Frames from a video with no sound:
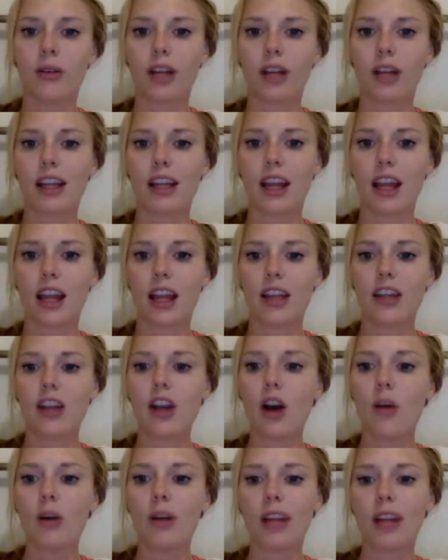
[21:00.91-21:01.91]
Like they,
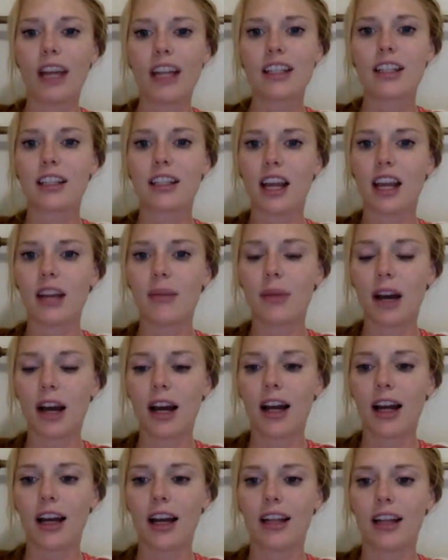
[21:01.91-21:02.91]
no one like stayed
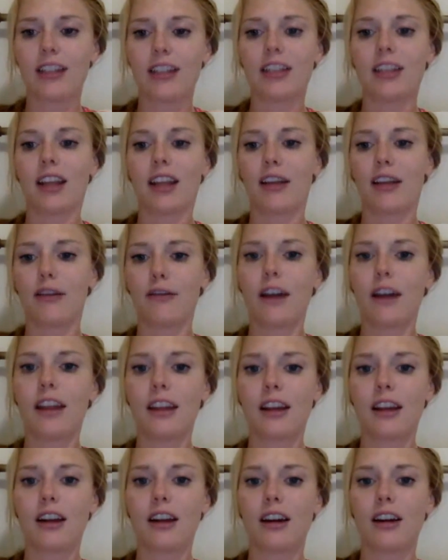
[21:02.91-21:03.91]
behind to like fight the
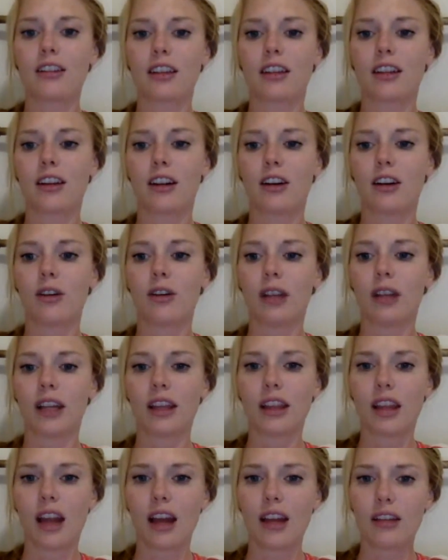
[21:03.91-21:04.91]
cause on their own. Like
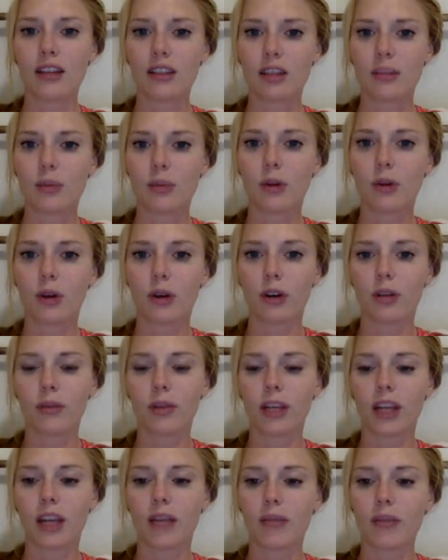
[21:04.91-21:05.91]
that support group
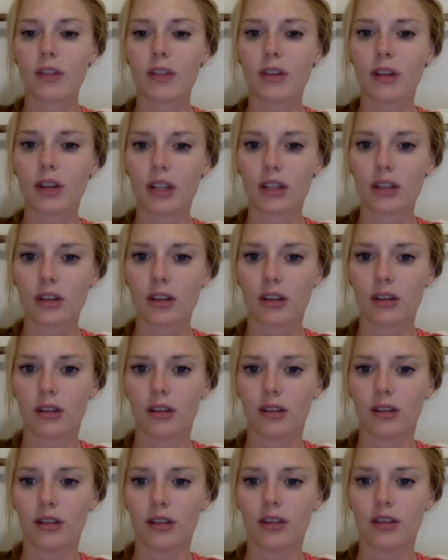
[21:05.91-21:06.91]
became so
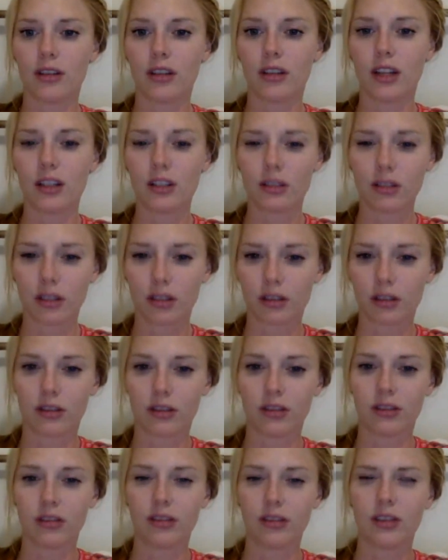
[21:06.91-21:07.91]
integral, to,
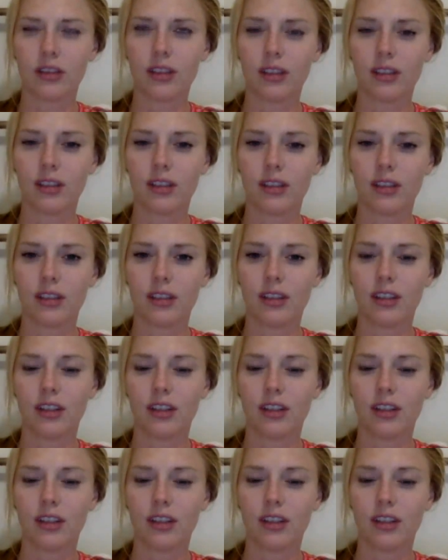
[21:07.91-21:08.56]
integral. Mm-hmm.